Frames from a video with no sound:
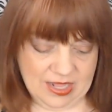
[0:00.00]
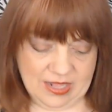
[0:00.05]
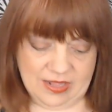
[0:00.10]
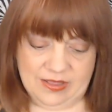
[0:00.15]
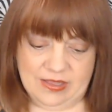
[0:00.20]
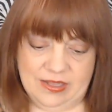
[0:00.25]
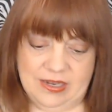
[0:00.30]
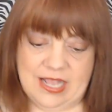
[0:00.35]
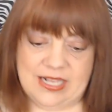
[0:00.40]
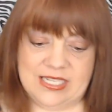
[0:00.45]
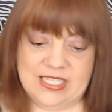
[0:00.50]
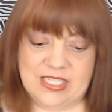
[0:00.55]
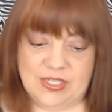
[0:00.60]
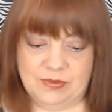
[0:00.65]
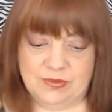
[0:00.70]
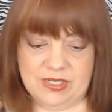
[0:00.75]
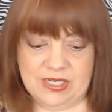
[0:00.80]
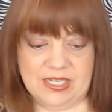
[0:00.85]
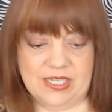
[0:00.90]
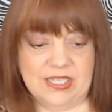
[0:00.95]
The next
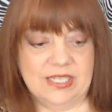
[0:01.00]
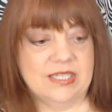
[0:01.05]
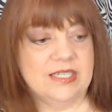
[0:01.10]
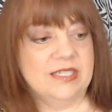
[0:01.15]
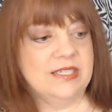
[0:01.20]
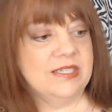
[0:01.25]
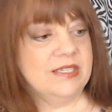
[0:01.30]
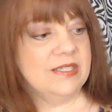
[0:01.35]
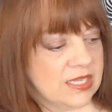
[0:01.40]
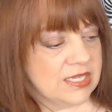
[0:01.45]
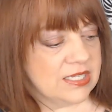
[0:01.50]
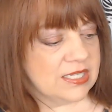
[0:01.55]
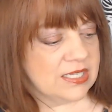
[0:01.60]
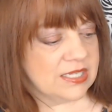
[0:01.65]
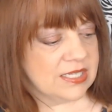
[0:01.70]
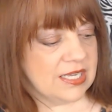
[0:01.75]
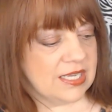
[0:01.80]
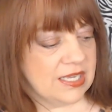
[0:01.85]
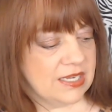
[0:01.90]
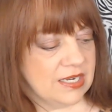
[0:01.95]
one is
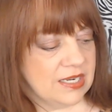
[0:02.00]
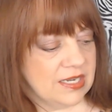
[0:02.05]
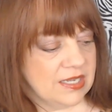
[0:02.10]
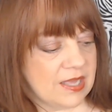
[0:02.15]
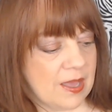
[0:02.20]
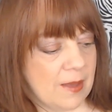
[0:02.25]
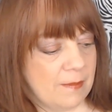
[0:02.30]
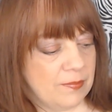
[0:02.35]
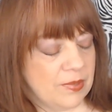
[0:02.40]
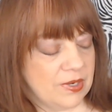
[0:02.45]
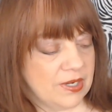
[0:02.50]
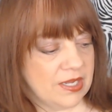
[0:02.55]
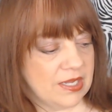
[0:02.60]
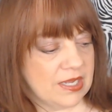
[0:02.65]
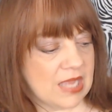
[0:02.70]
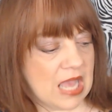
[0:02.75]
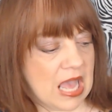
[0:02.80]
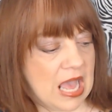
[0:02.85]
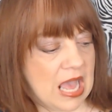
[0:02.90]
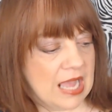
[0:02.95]
Skin &
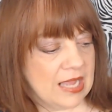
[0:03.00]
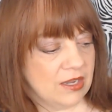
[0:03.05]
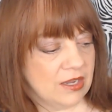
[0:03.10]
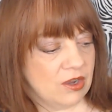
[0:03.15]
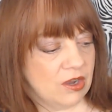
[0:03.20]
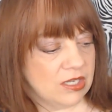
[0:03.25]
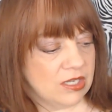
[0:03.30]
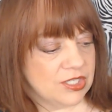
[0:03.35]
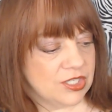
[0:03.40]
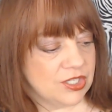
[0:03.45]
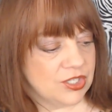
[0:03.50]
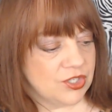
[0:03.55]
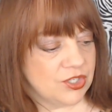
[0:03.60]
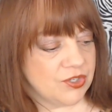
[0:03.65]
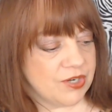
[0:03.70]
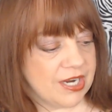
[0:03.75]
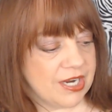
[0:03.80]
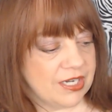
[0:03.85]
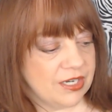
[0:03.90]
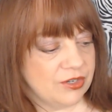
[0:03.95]
Company Eye
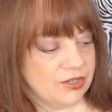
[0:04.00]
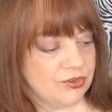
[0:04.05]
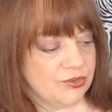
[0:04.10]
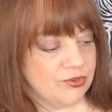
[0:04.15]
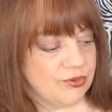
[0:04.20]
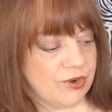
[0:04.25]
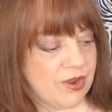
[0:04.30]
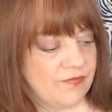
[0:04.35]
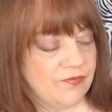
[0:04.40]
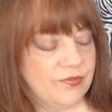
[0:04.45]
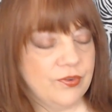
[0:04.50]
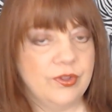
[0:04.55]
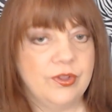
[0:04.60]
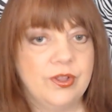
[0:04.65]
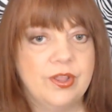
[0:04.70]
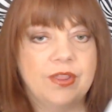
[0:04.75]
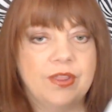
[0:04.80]
Concentrate Truffle